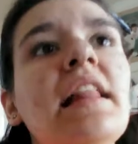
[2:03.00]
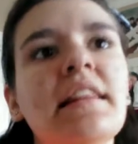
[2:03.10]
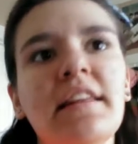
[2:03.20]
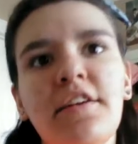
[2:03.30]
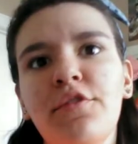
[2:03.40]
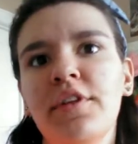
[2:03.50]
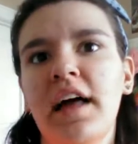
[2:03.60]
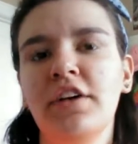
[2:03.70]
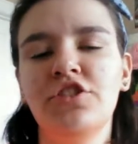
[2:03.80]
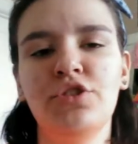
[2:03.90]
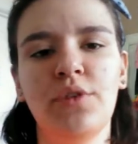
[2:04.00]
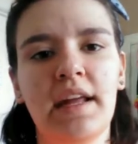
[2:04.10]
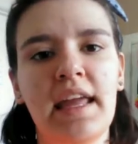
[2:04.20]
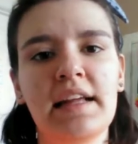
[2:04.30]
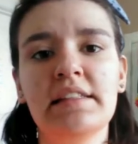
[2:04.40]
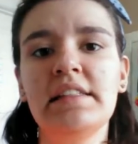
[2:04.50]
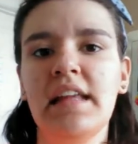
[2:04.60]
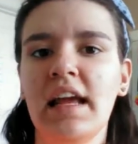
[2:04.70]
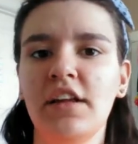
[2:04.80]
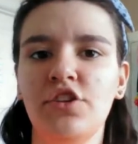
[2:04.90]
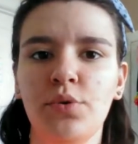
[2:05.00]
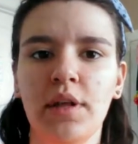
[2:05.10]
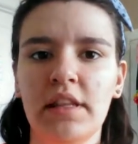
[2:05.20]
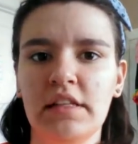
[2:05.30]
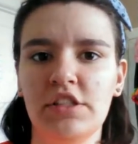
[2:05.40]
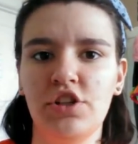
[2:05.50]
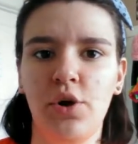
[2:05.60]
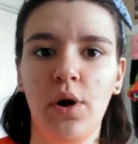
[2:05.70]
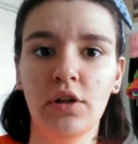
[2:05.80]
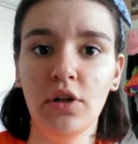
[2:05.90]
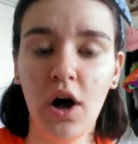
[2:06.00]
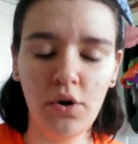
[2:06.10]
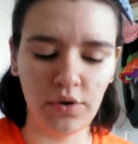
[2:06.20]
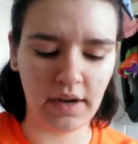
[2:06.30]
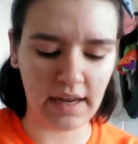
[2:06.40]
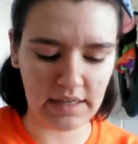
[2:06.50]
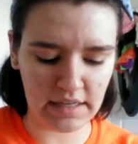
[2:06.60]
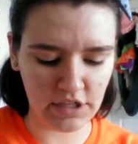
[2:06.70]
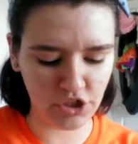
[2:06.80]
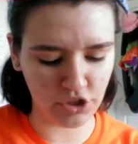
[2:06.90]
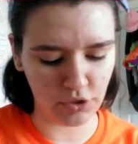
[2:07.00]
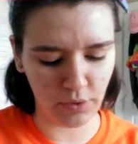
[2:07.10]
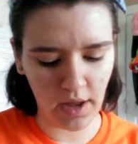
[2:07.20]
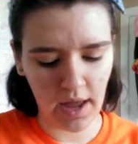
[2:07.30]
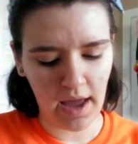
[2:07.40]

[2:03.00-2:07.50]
live without you, and I can't stand doing this, you know, alone, and I need you.